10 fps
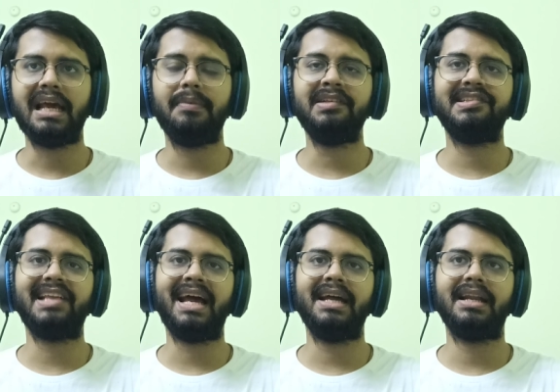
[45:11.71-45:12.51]
Damn, it's
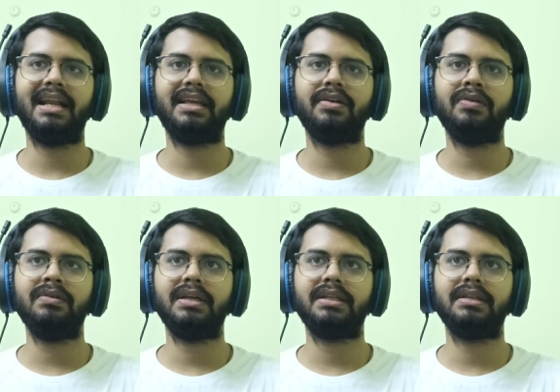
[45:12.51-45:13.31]
sad. Like, you
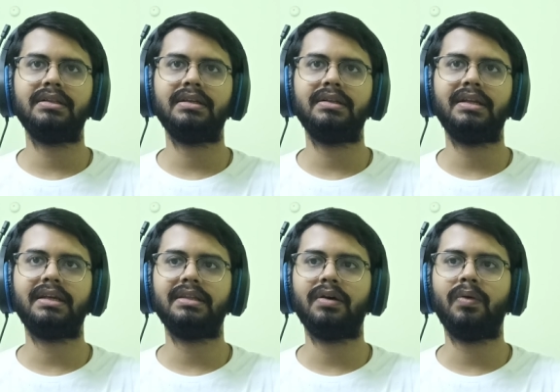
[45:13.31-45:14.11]
know, like
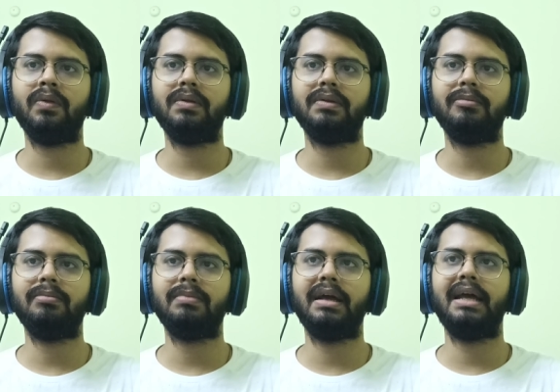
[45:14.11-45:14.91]
the whole
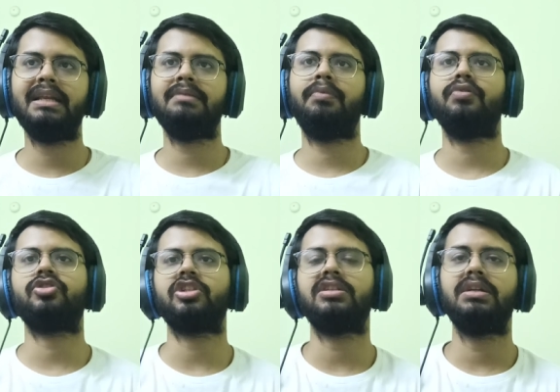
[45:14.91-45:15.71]
ending
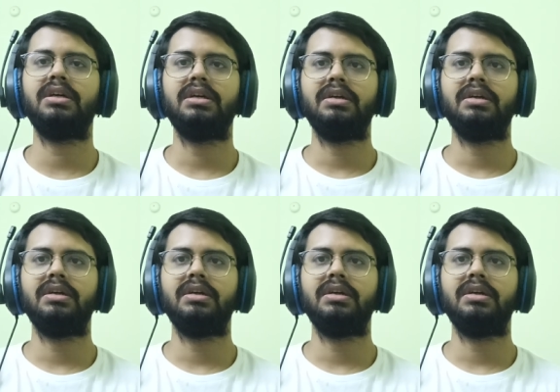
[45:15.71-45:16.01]
portion